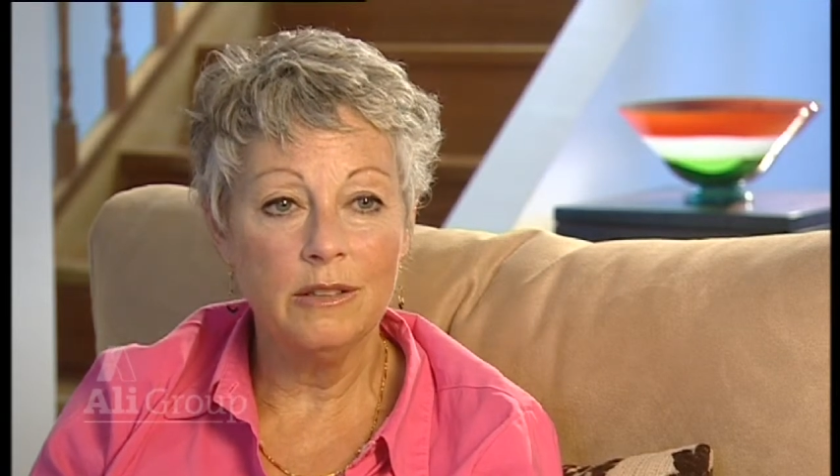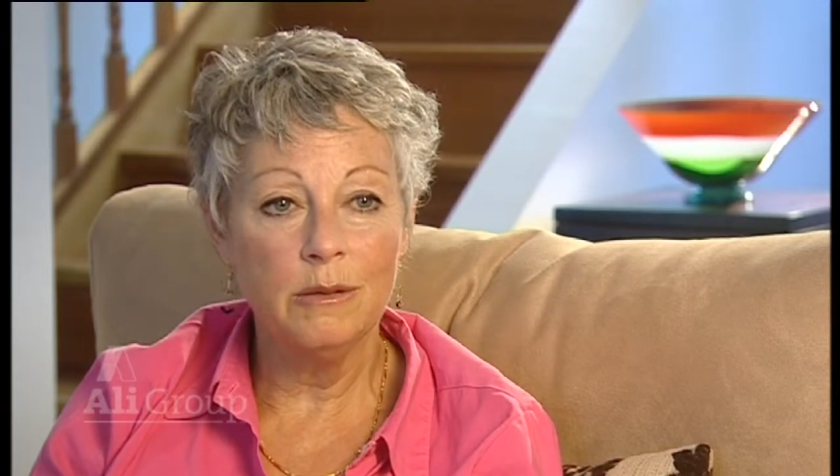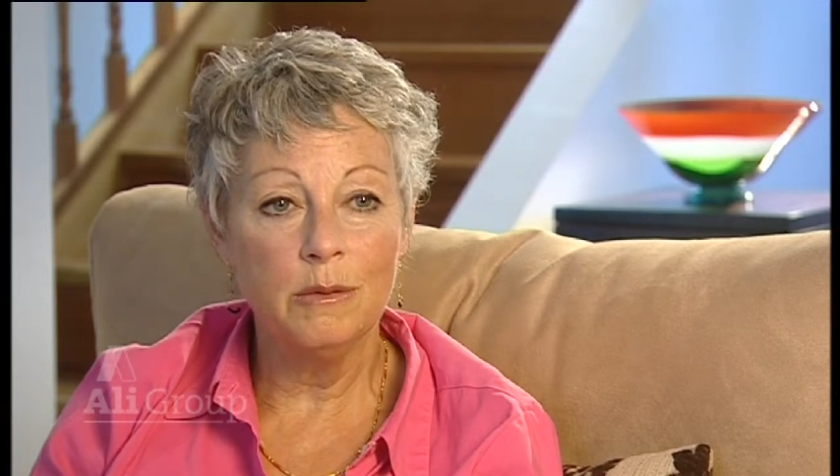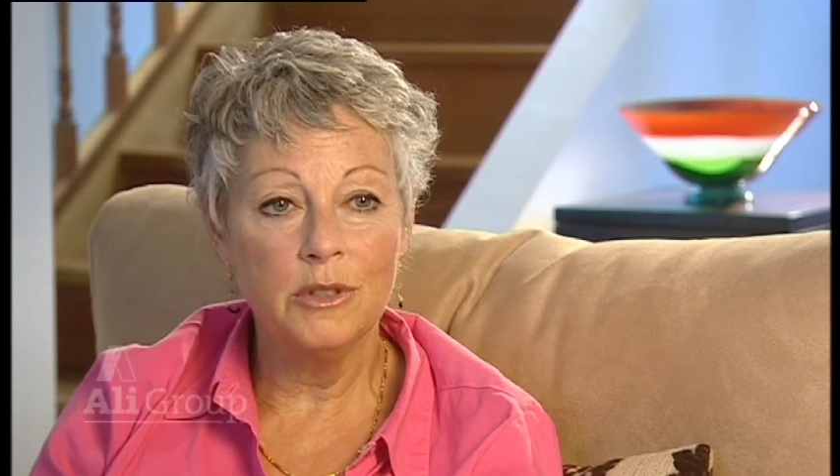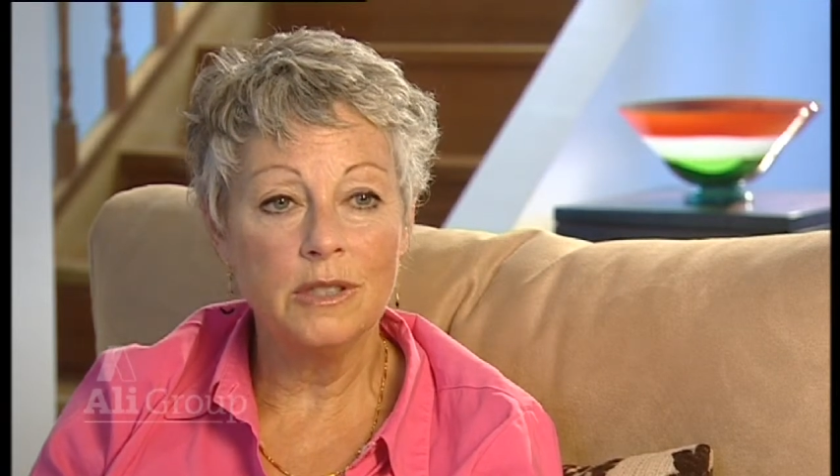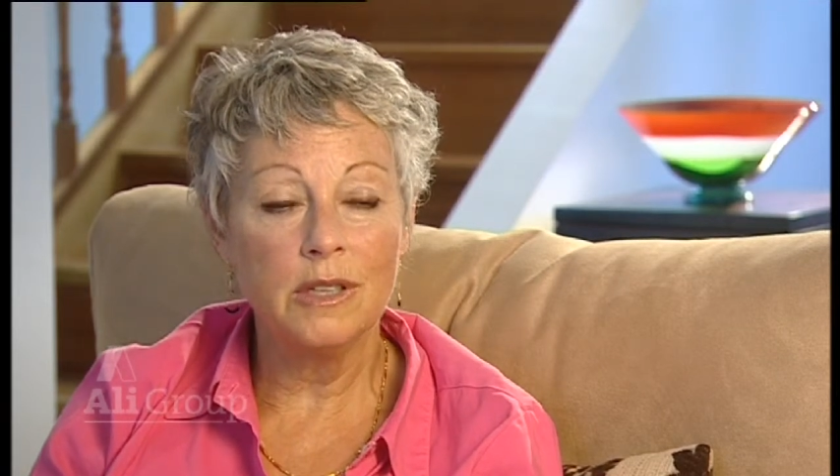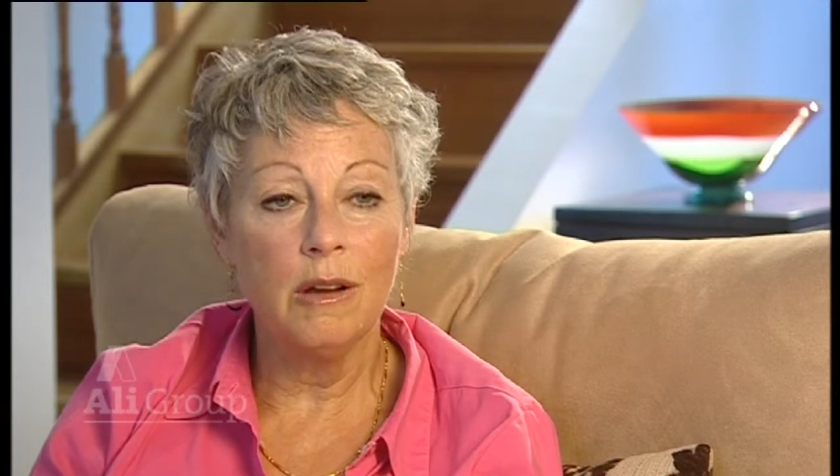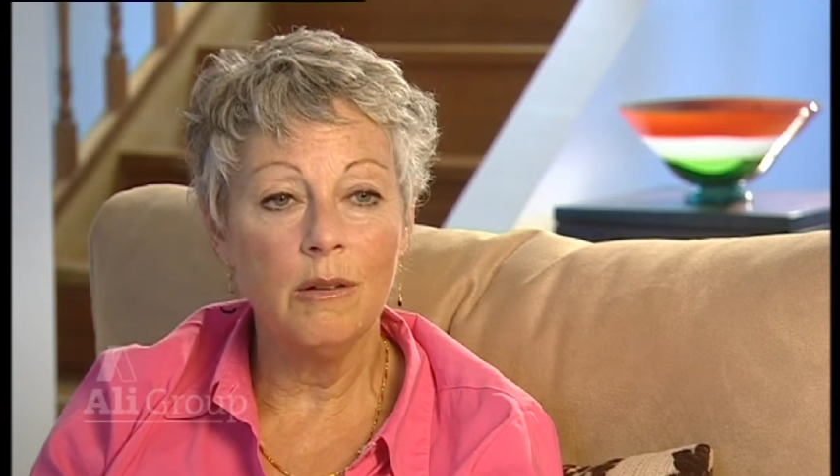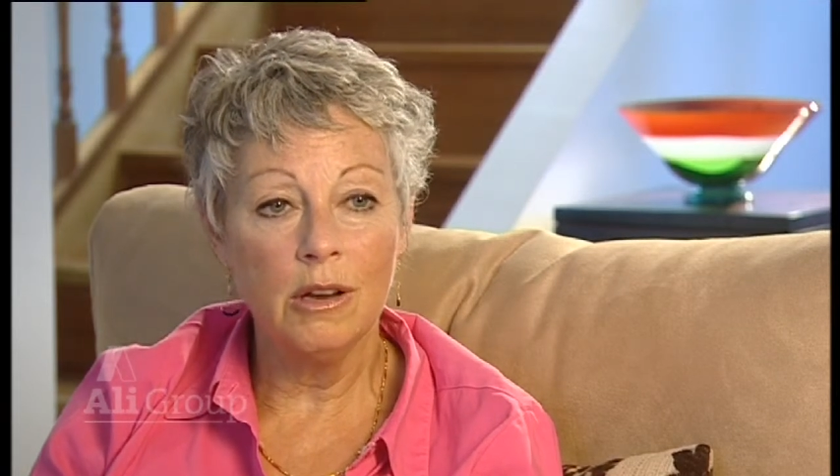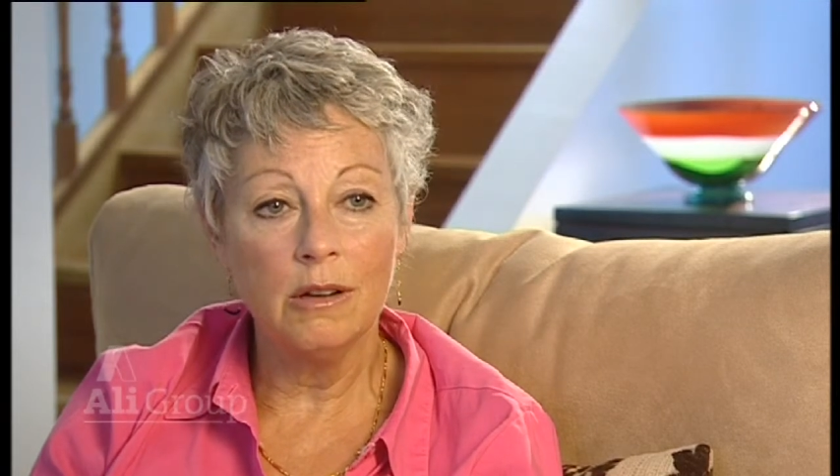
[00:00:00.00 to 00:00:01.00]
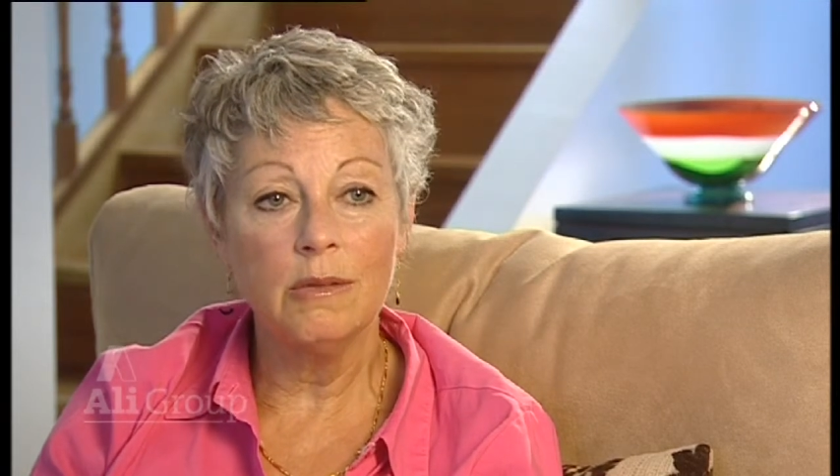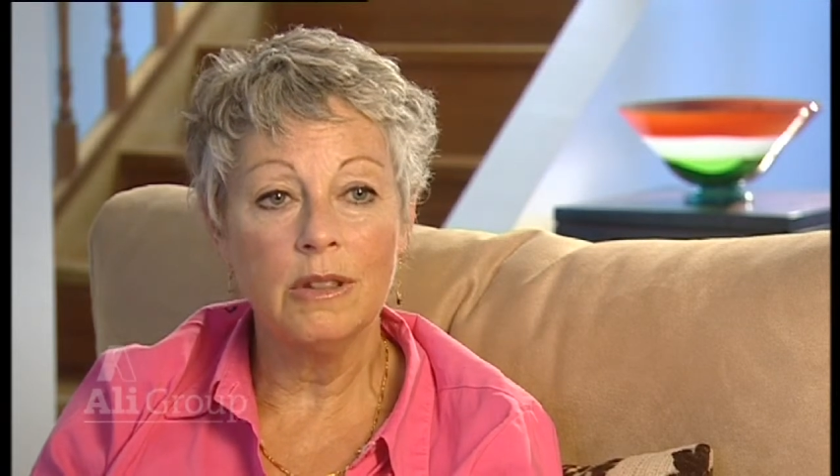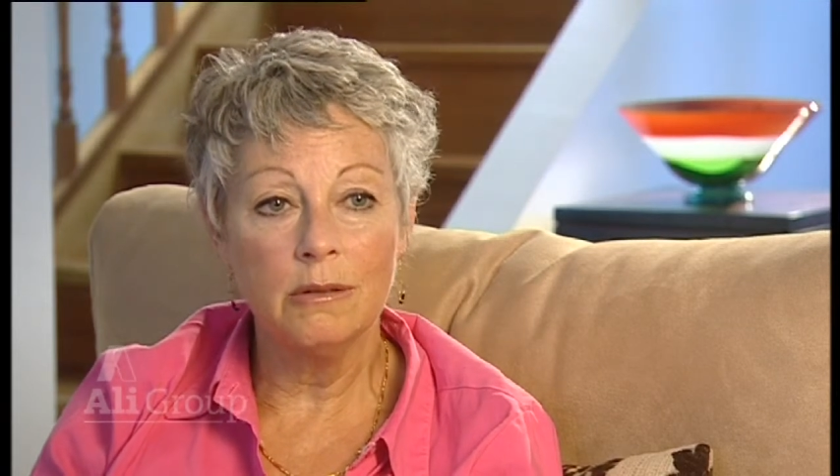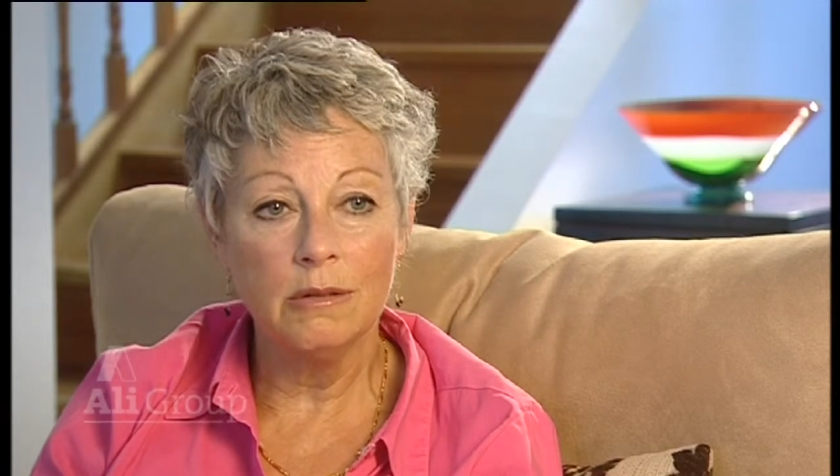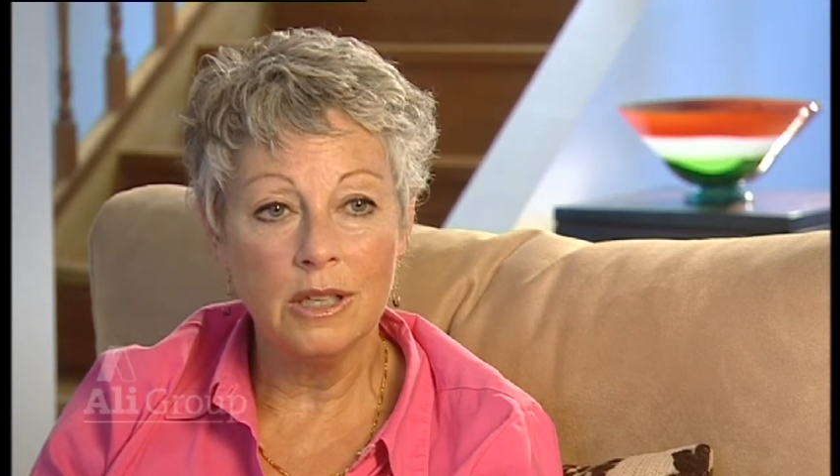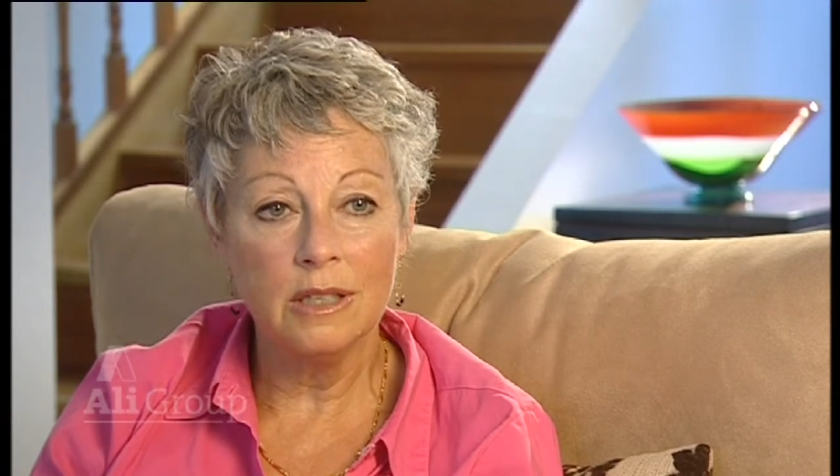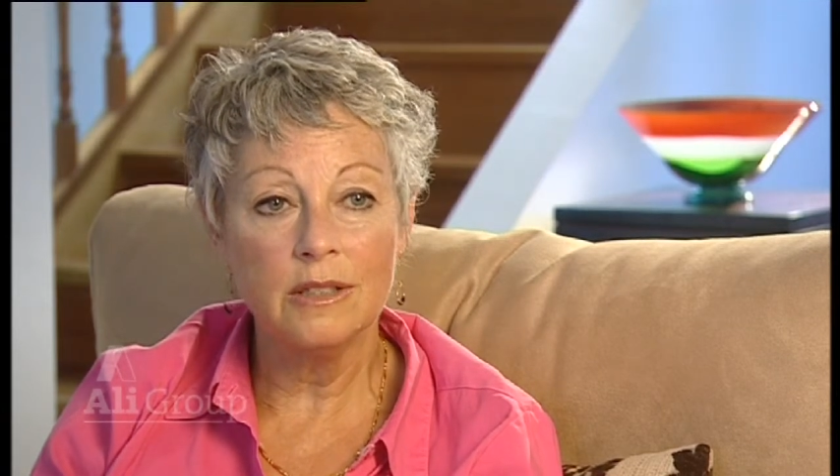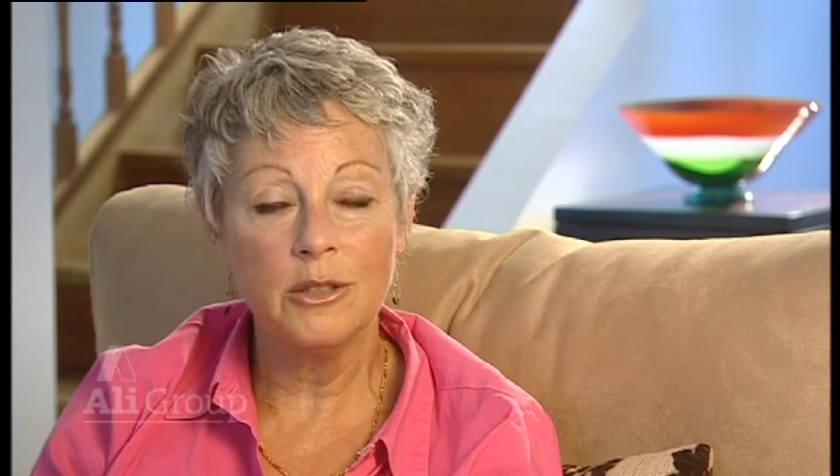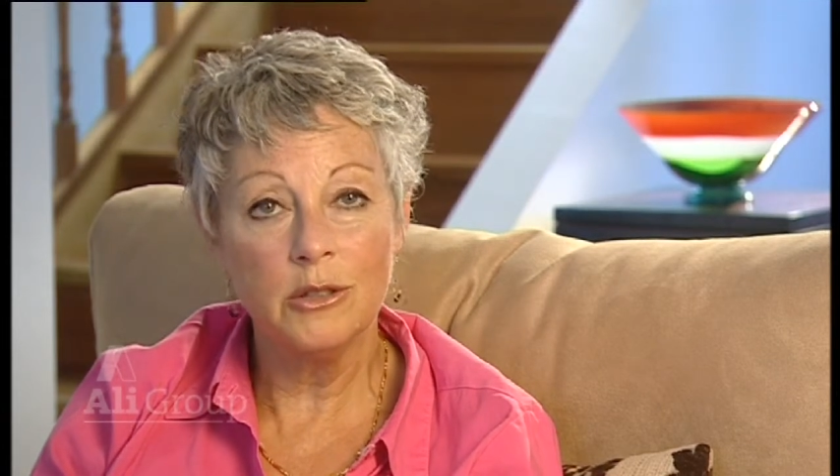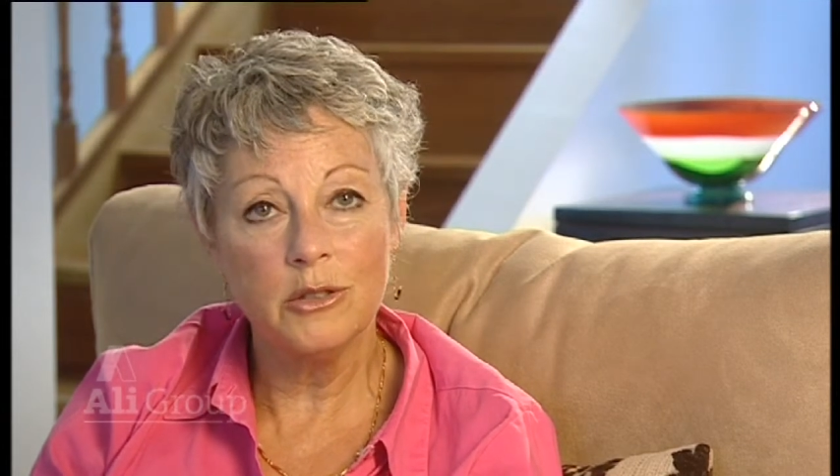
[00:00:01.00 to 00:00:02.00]
You just go along with all the
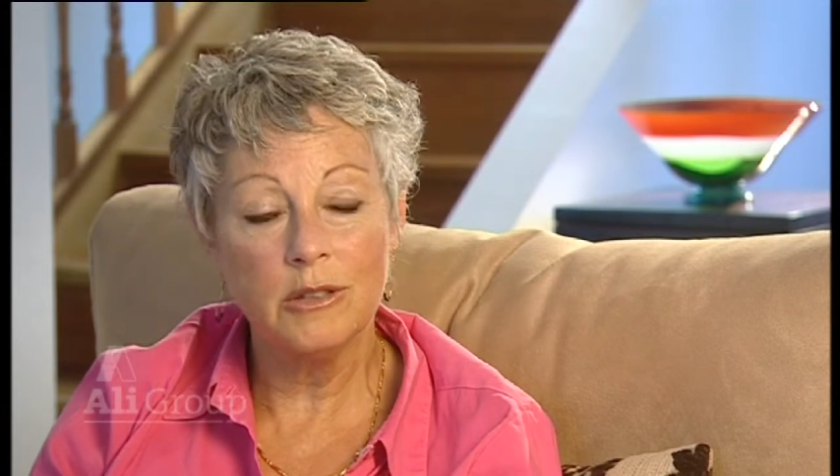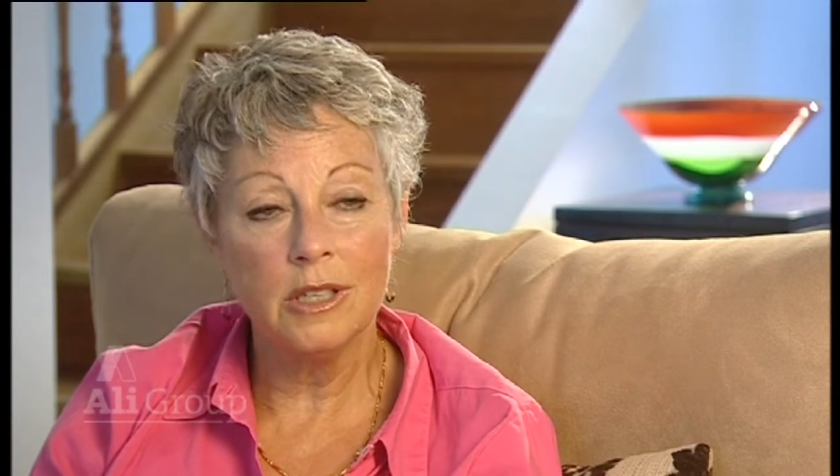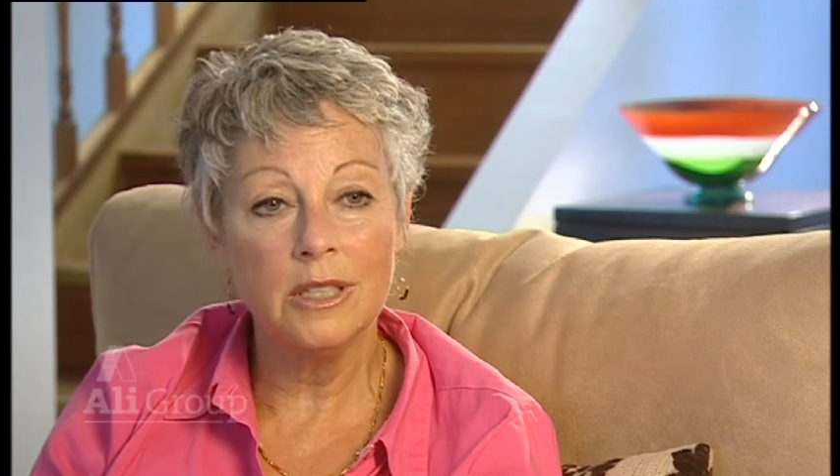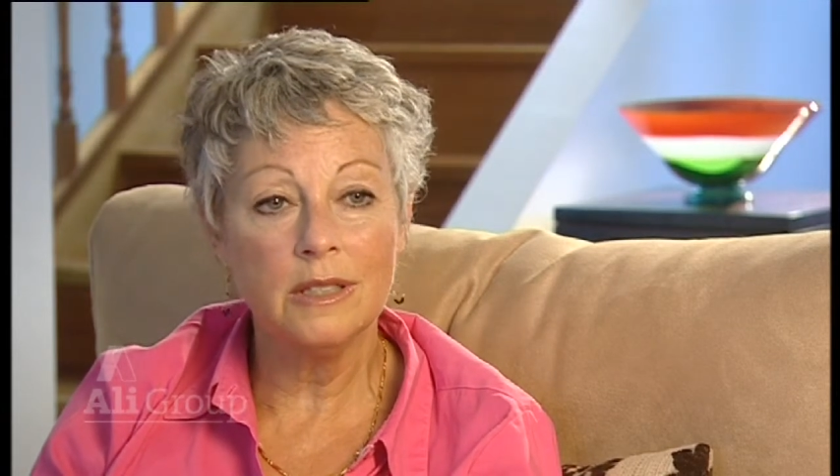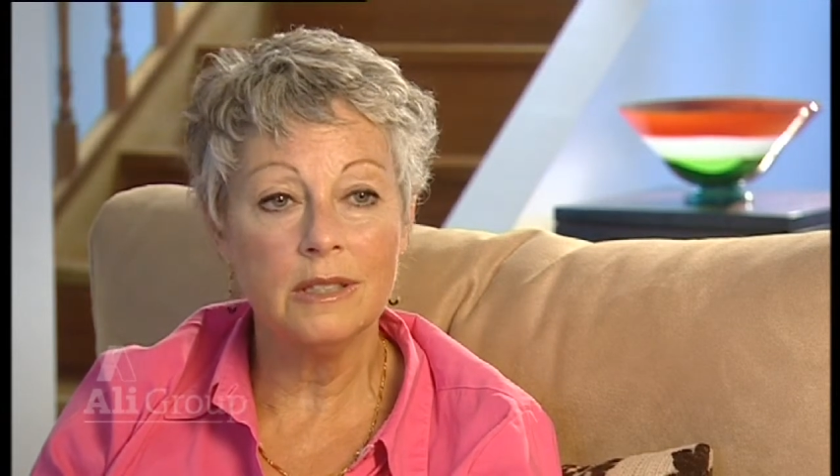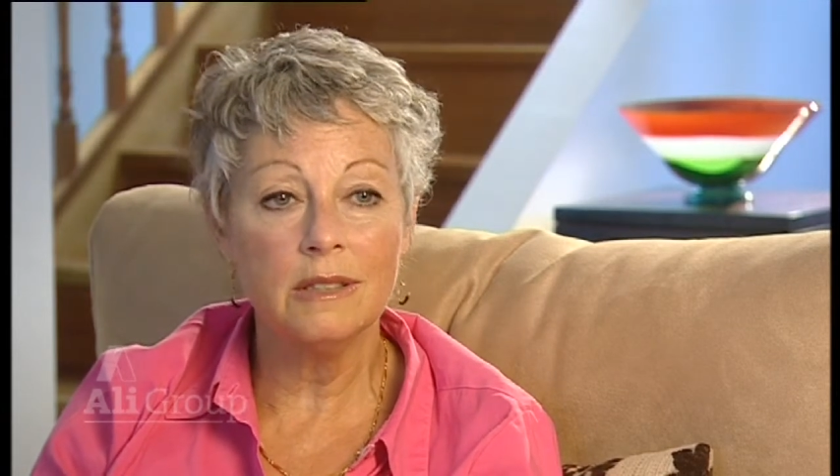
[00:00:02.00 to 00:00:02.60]
surgeries